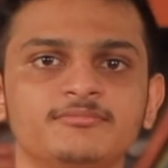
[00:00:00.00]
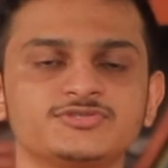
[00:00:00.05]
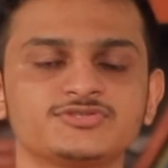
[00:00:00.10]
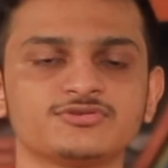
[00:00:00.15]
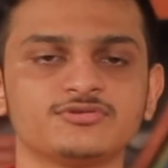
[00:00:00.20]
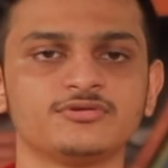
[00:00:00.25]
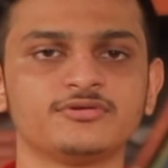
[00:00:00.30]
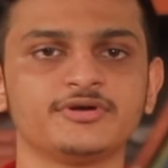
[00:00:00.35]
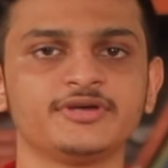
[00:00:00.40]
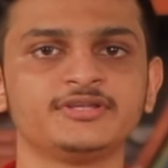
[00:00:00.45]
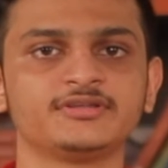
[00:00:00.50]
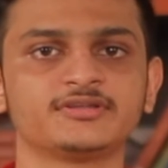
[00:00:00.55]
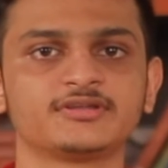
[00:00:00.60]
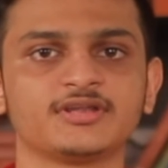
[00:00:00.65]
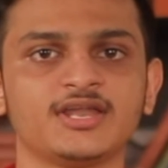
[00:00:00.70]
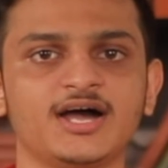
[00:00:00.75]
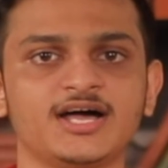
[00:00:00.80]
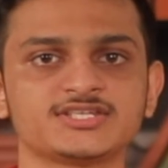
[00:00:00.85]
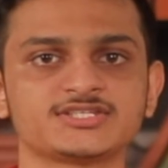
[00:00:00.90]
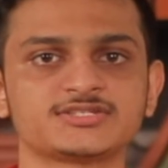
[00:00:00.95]
So in
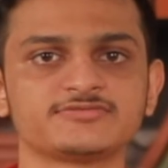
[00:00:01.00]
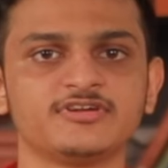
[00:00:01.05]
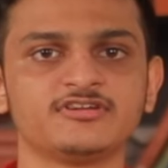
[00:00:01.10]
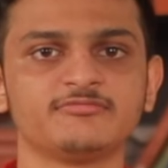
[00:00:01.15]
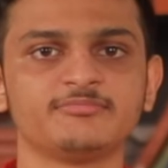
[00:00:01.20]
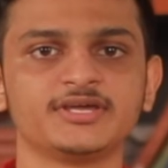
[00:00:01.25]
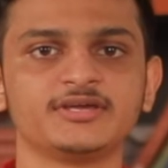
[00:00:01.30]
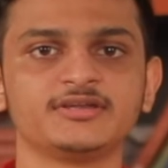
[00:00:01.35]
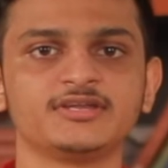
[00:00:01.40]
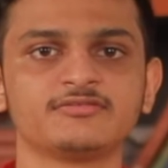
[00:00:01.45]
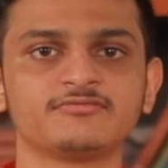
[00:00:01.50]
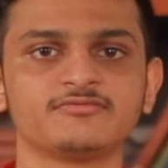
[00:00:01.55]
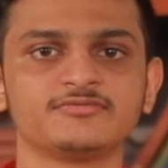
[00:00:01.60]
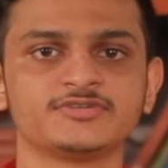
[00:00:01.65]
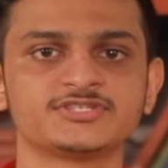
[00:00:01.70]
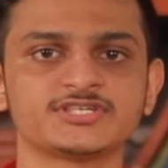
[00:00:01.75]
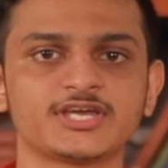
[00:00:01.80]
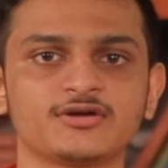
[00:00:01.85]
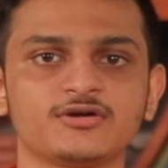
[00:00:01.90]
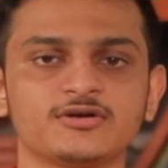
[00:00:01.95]
class 12 beginning,
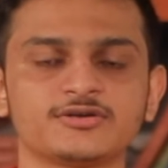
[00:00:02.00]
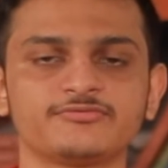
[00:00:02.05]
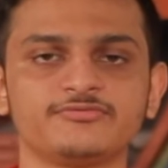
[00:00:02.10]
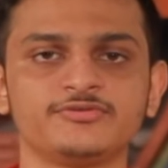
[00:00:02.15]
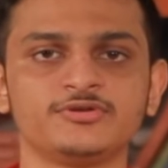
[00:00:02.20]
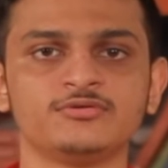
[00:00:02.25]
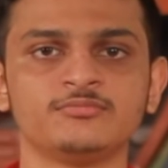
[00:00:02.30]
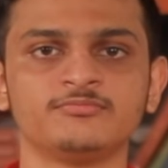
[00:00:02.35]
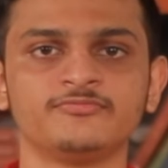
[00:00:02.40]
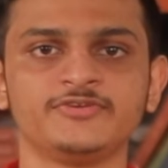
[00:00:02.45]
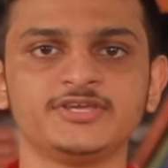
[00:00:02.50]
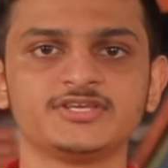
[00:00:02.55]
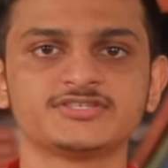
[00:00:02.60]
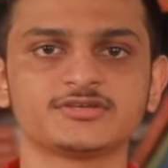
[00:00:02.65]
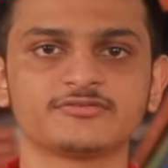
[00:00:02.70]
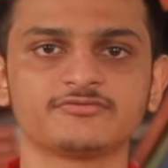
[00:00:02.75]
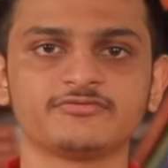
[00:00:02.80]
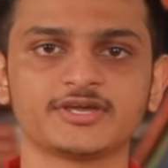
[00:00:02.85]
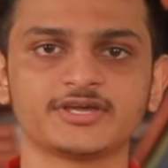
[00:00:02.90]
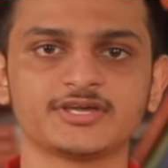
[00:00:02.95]
which I got few weeks
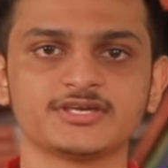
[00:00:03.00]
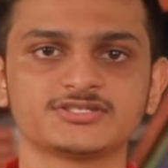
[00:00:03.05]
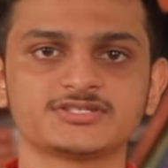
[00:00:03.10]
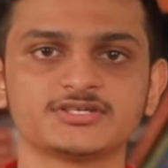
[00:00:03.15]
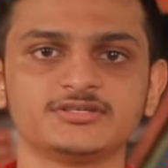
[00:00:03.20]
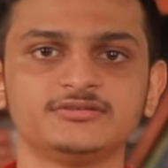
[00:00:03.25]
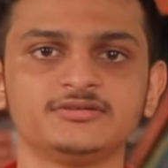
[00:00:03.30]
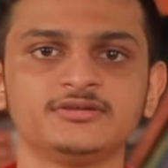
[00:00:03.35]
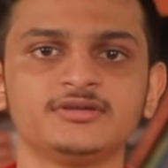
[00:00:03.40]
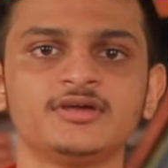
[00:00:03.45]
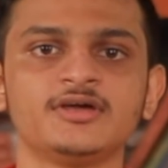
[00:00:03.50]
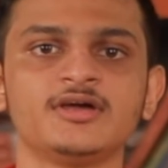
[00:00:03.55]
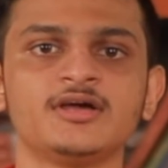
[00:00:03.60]
of vacation,